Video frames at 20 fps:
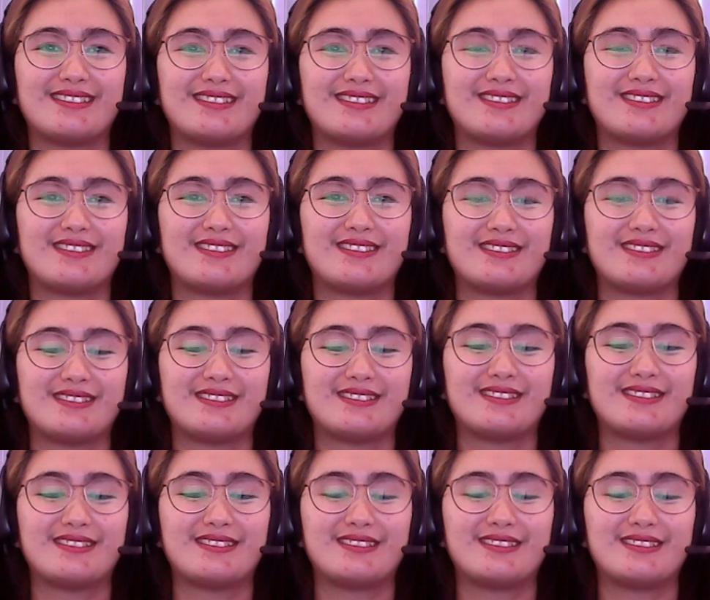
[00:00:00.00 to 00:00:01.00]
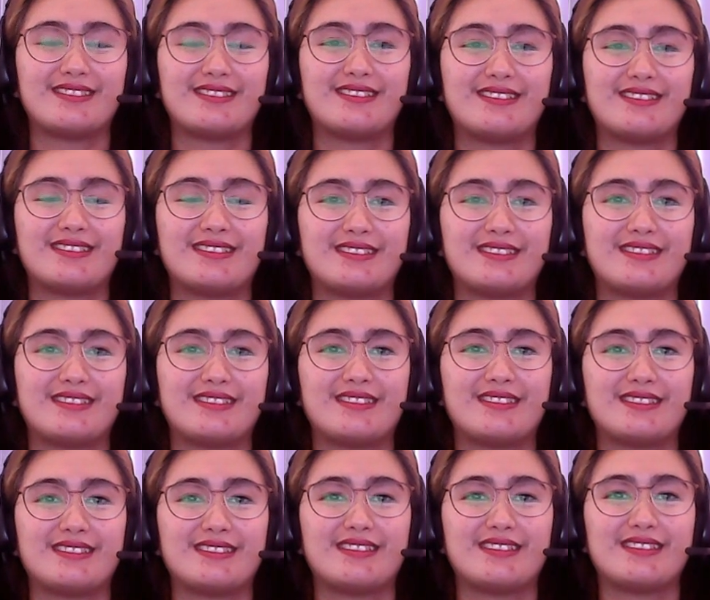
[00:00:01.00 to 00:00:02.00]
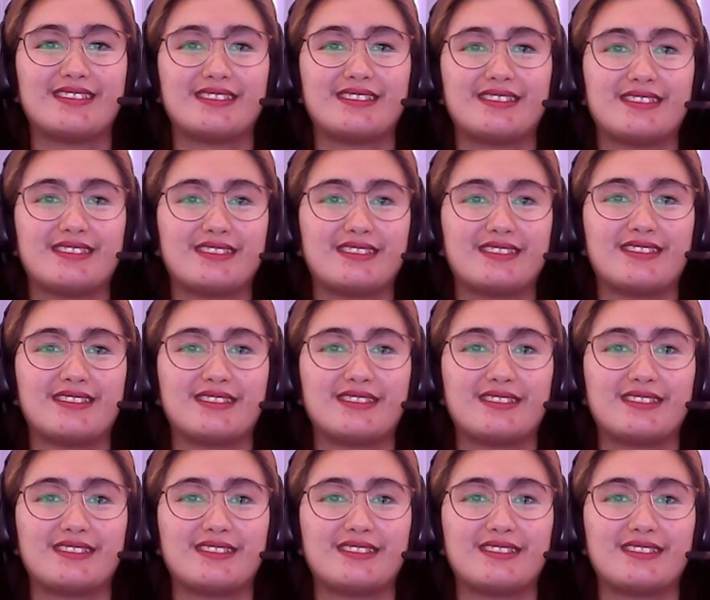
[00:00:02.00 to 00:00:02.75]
No words are spoken by the person on screen.